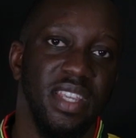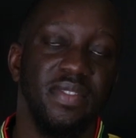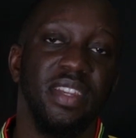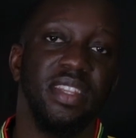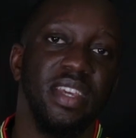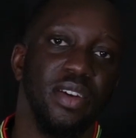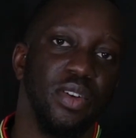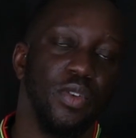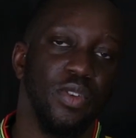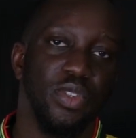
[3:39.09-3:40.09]
even in the
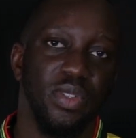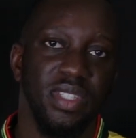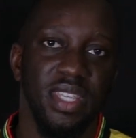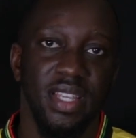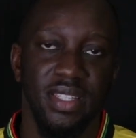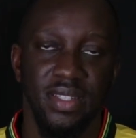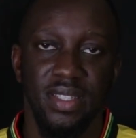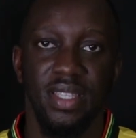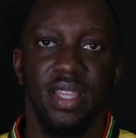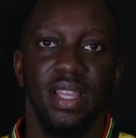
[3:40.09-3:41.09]
agricultural
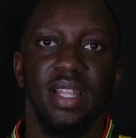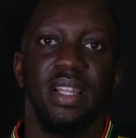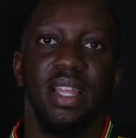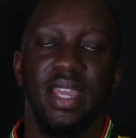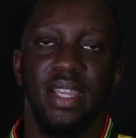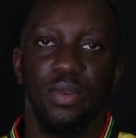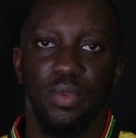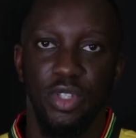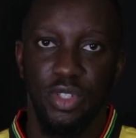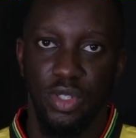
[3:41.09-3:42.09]
sectors like we
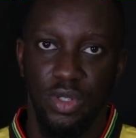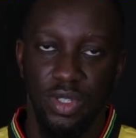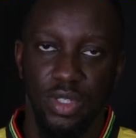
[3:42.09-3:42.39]
should,